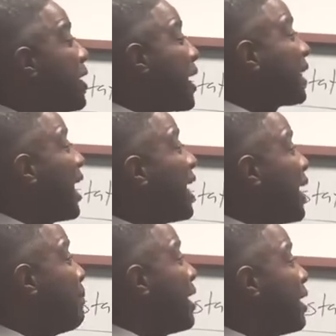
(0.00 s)
that guy
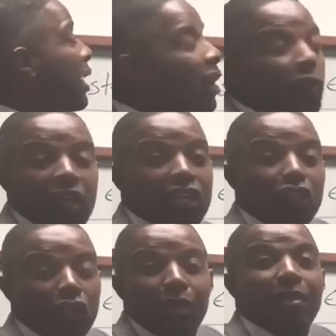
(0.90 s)
that made it out or that
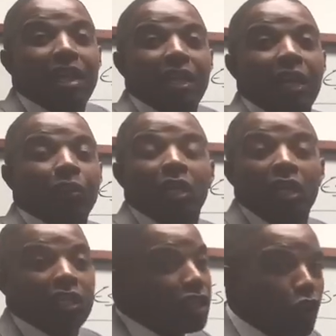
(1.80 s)
girl that made it out,
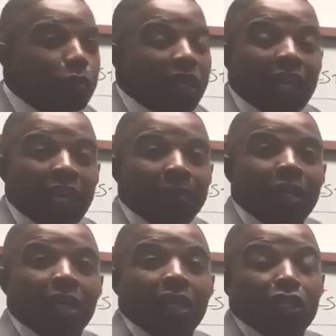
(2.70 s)
the dope
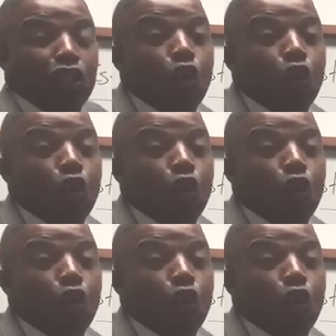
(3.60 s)
game. To